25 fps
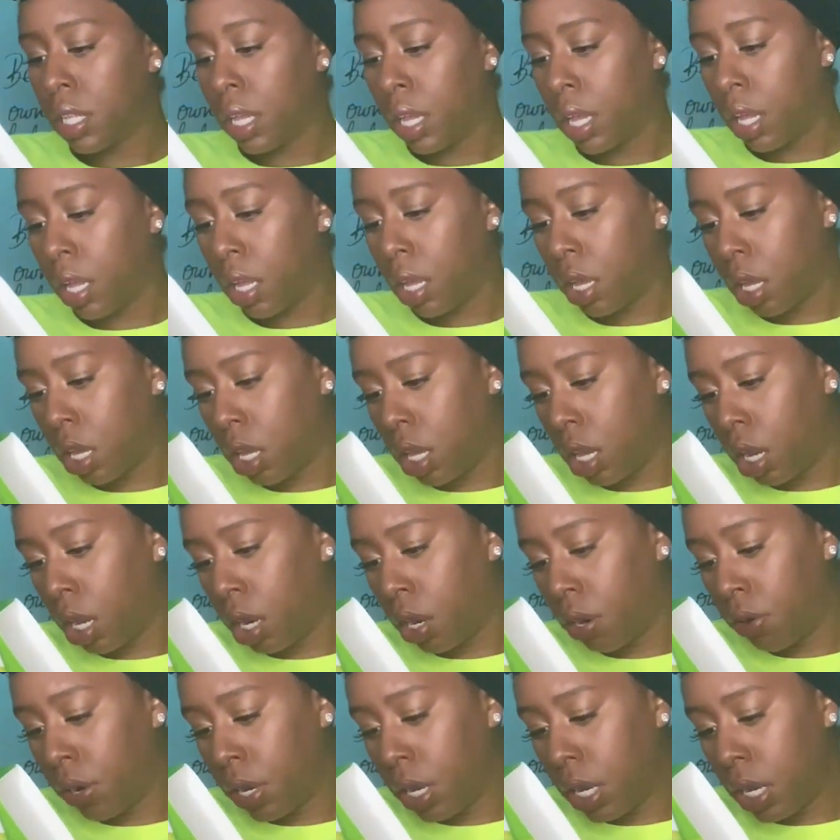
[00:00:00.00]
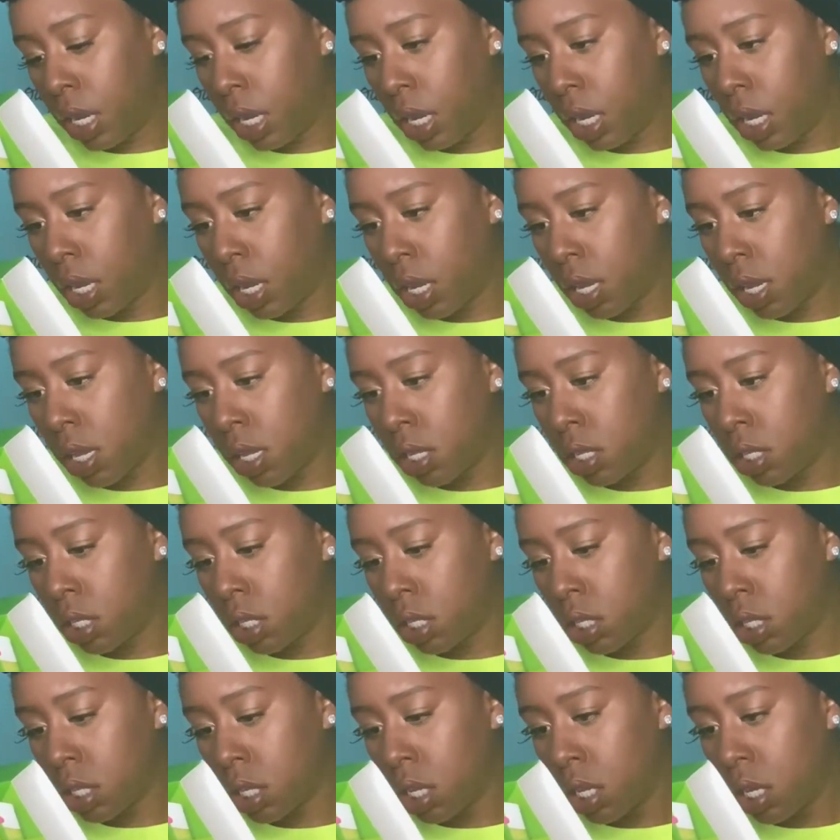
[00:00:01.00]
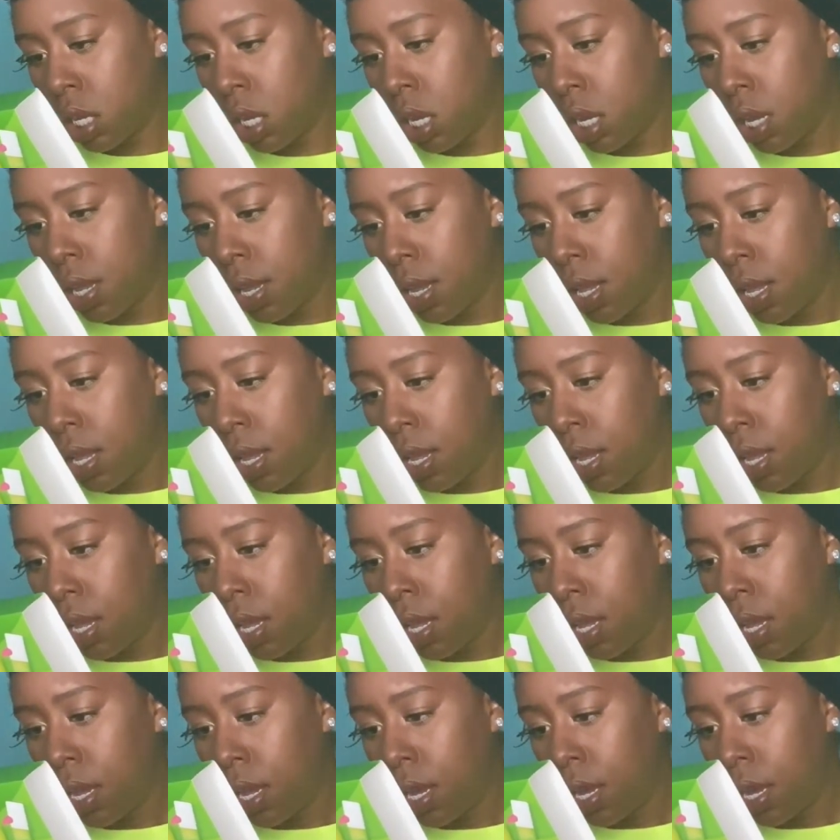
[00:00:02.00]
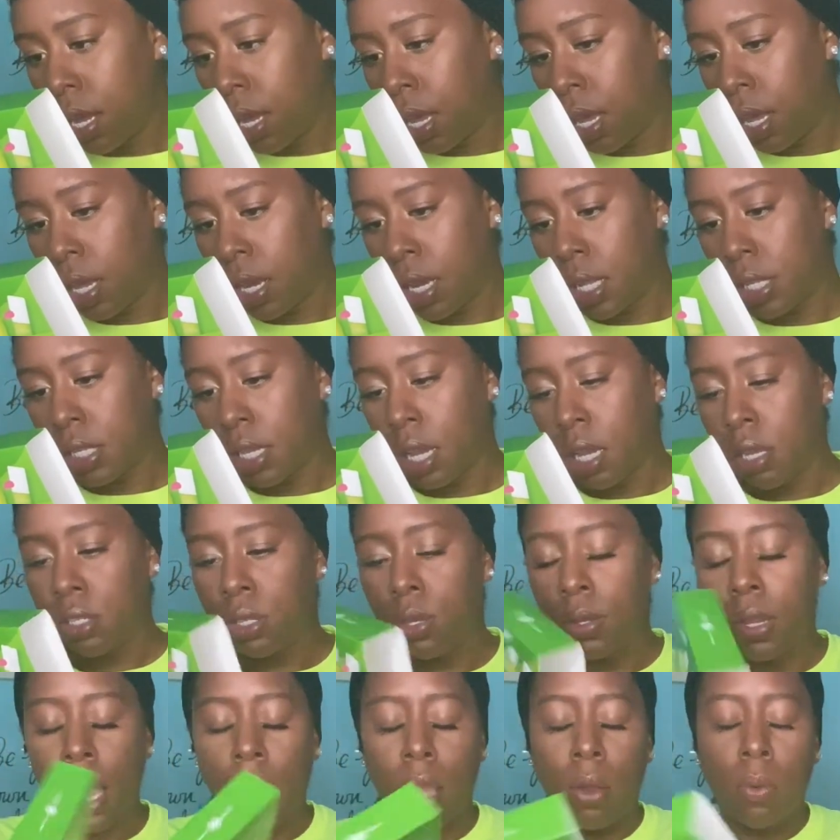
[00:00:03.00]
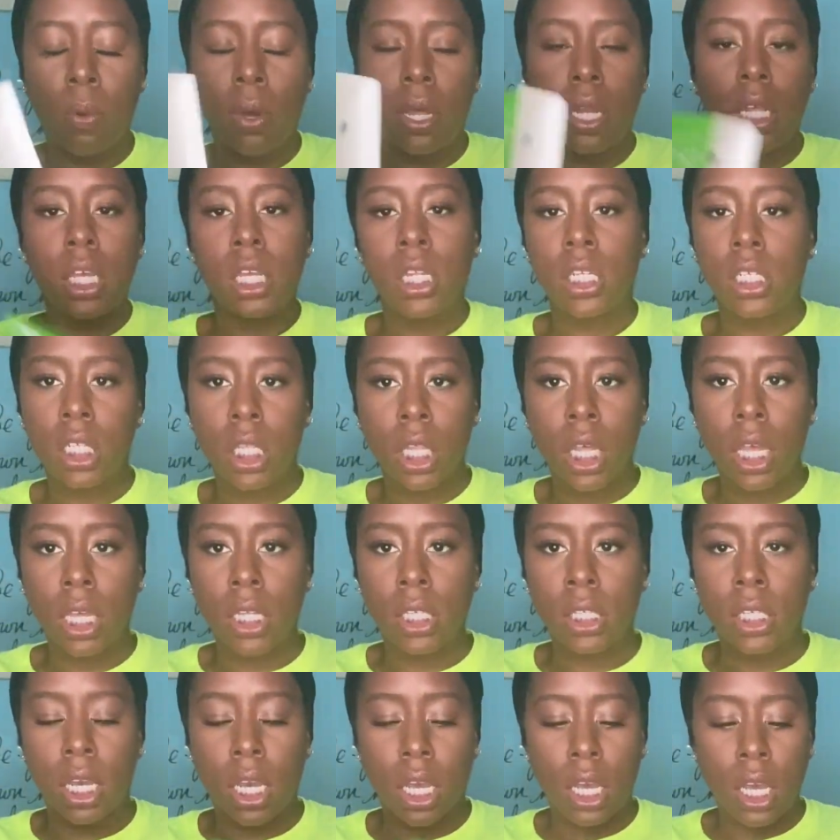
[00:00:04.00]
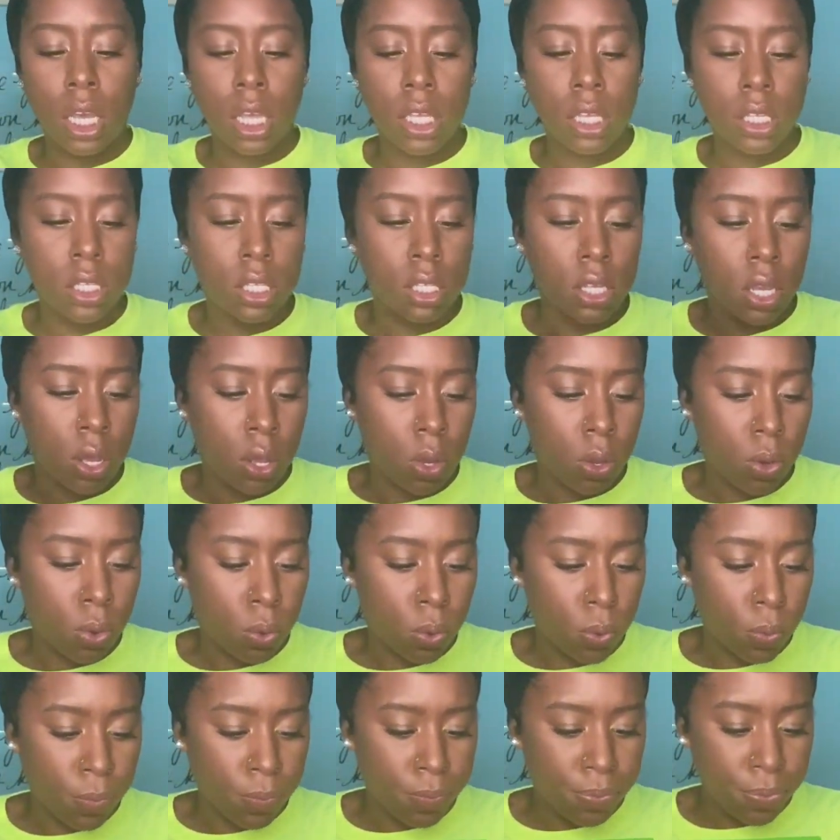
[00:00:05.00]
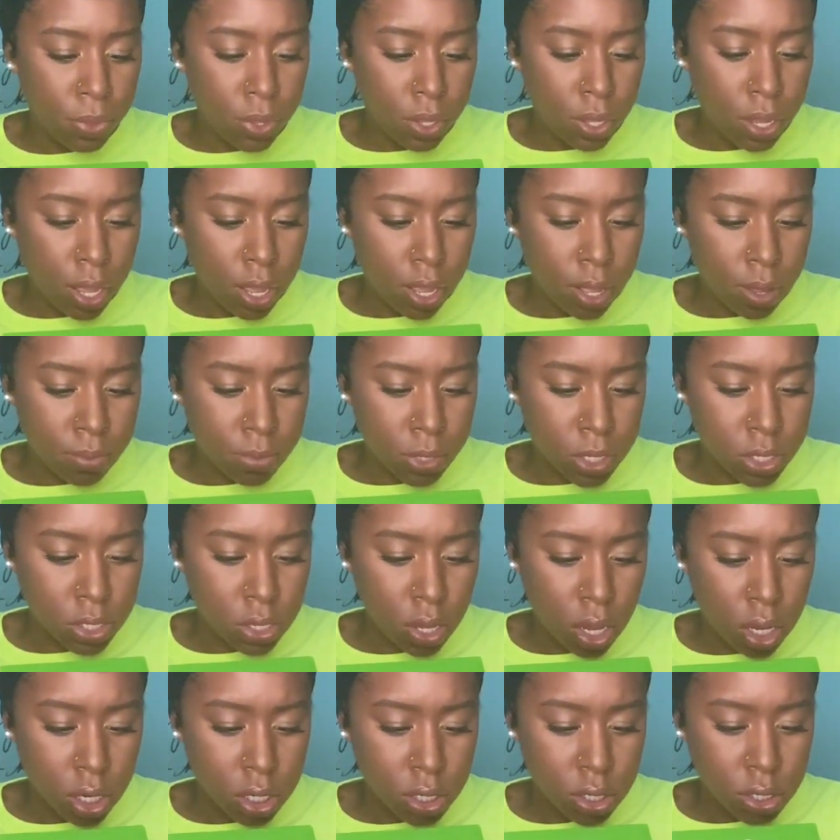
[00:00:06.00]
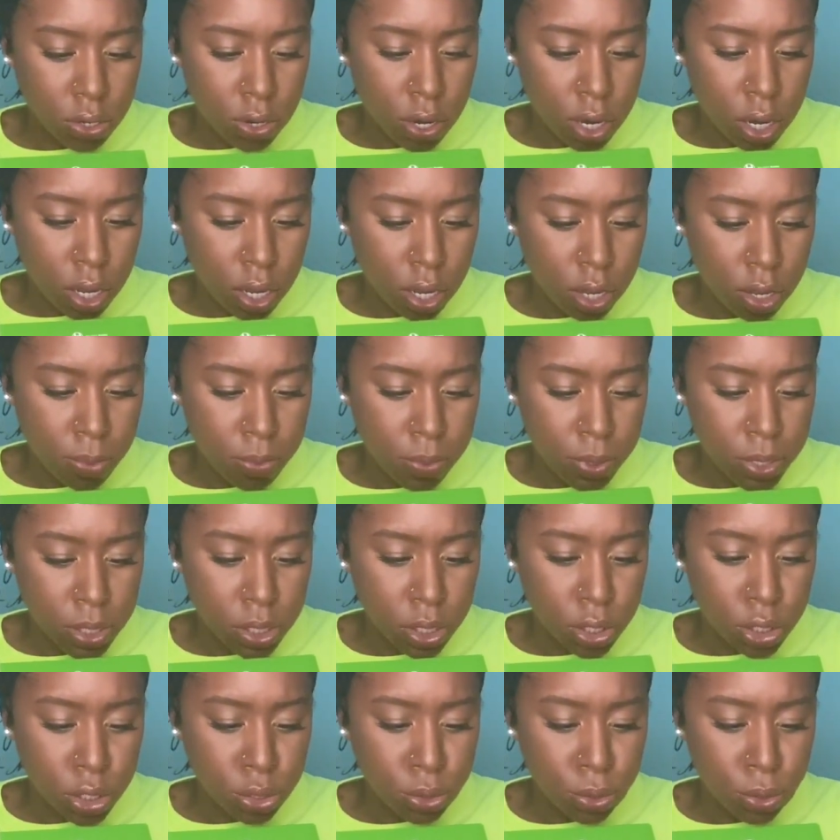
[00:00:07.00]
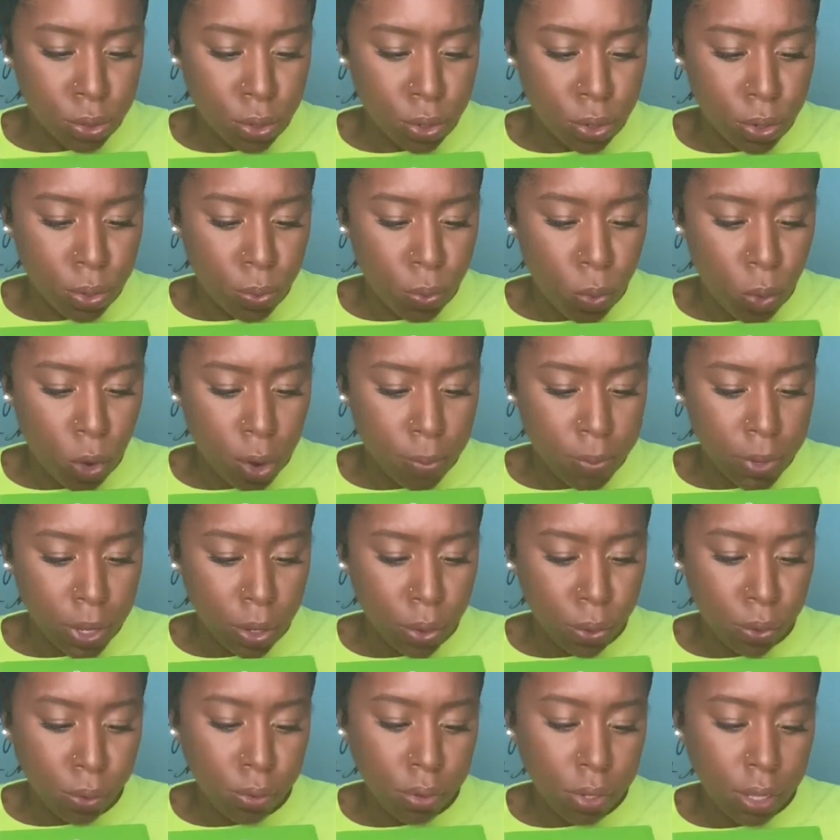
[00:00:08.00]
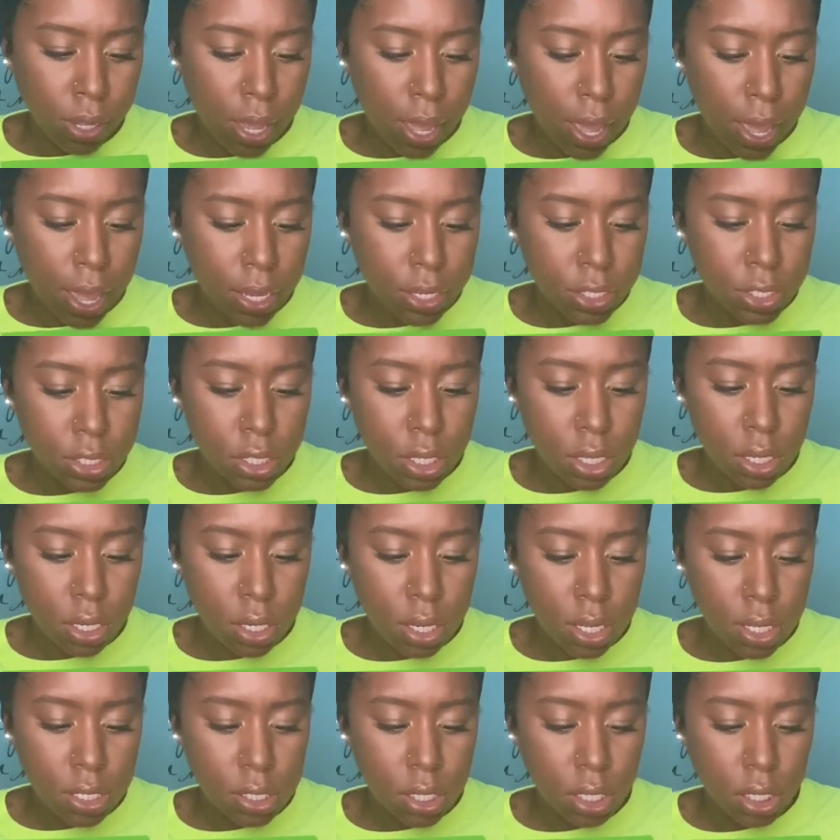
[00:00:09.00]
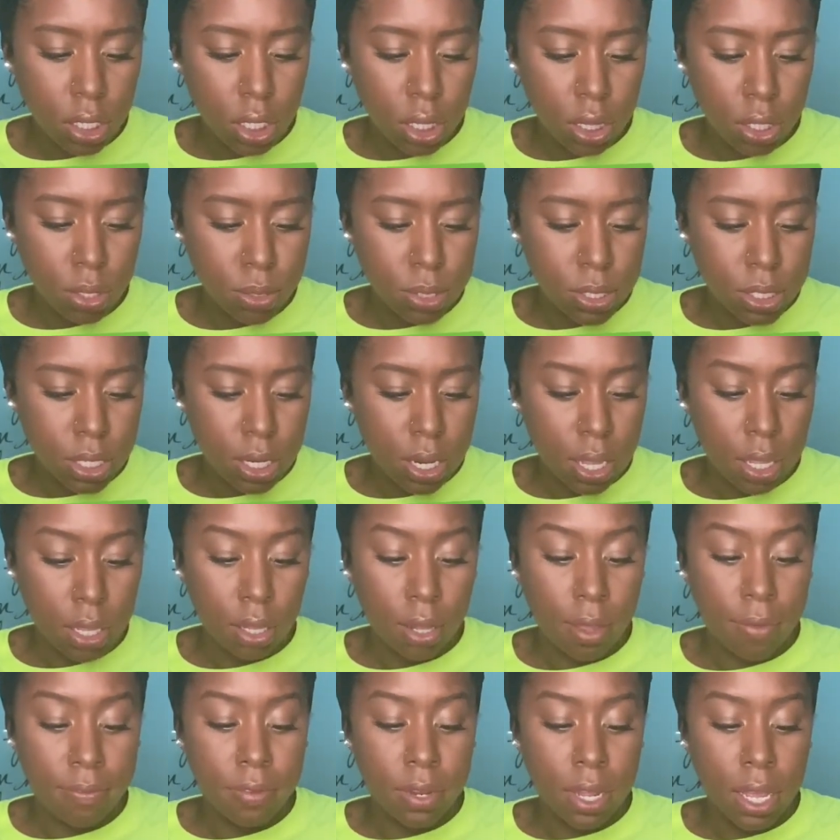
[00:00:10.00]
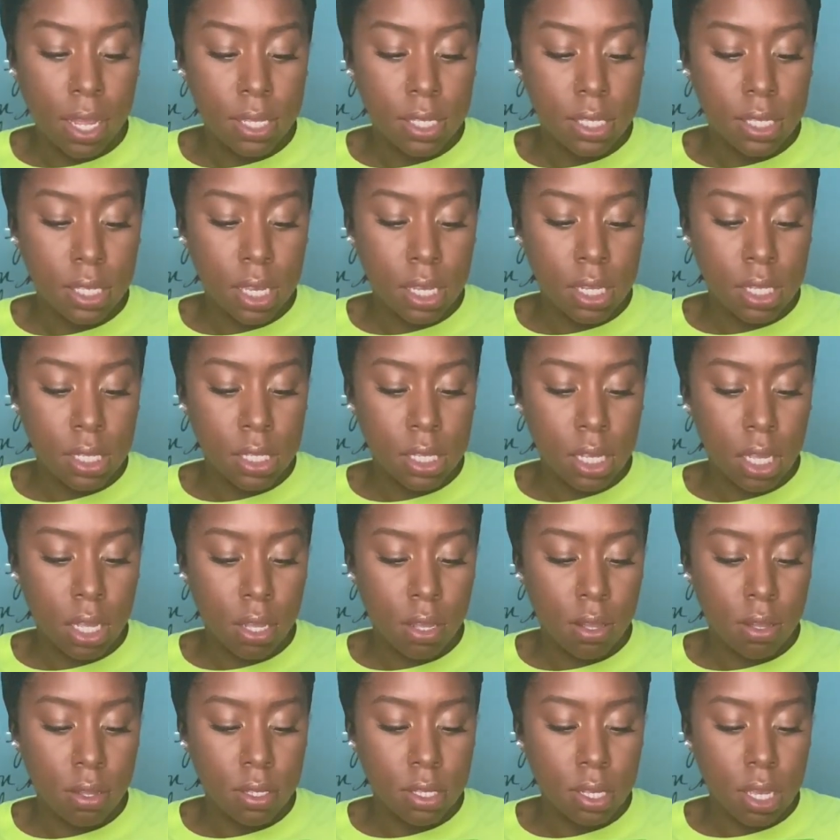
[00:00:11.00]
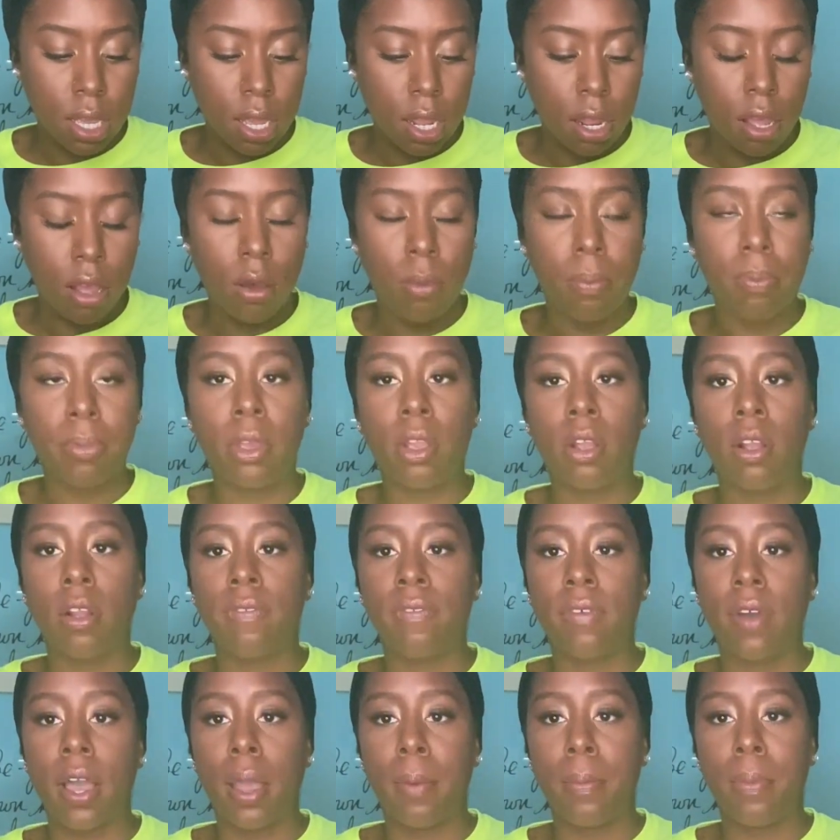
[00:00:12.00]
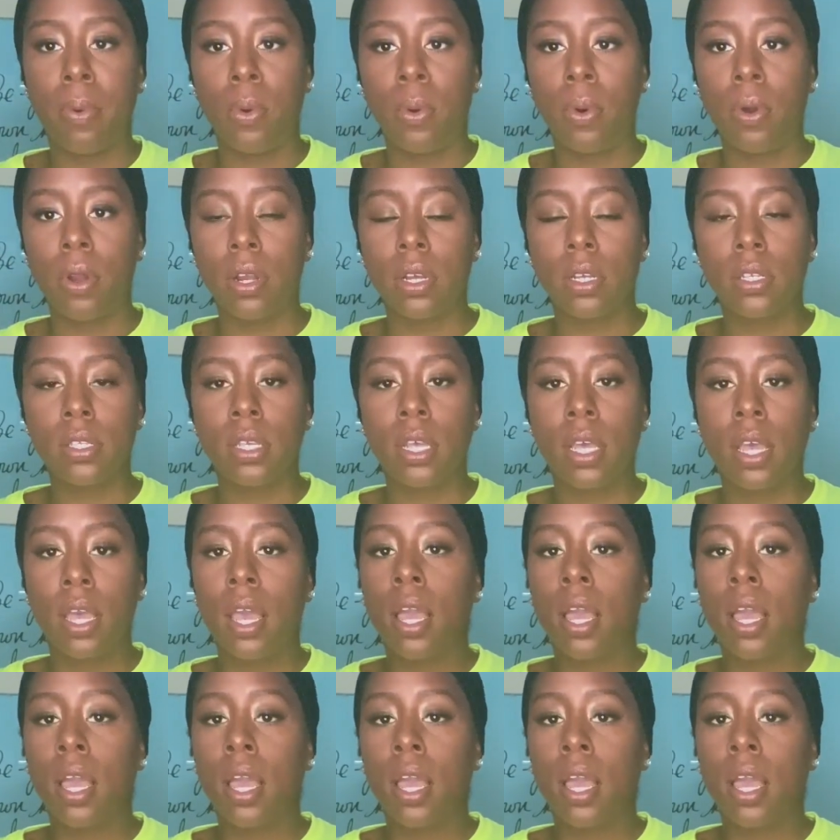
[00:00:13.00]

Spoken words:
the ingredients, and it tells you like what each thing does. So the sauna scrub is a dual warming cooling action, instantly loosen and lift dead skin cells and help purify pores.